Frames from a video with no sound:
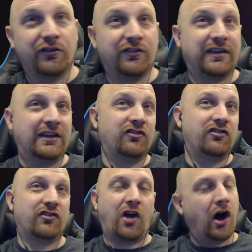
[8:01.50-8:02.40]
skin is
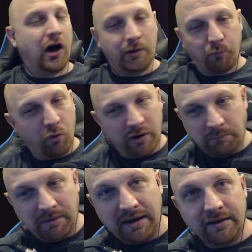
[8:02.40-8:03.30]
just on point,
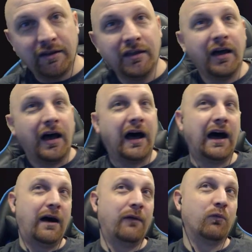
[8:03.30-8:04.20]
man.
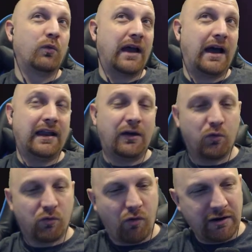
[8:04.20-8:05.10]
We're
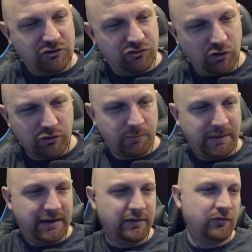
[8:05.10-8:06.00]
rocking Joker,
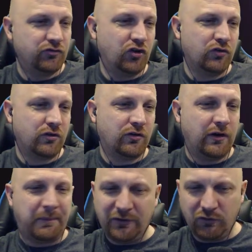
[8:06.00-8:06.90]
man. Joker.
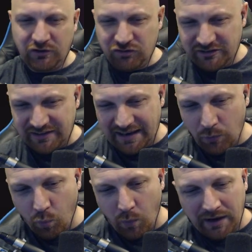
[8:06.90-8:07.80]
Apparently she's a
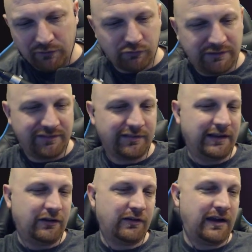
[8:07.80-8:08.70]
wyvern
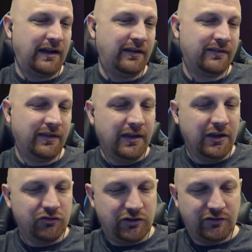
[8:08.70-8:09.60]
slayer, guys.
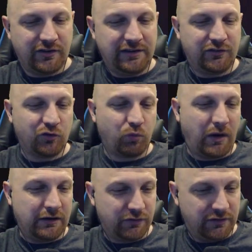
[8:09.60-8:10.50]
She slays those
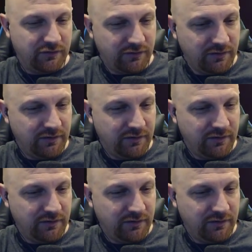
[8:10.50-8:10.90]
wyverns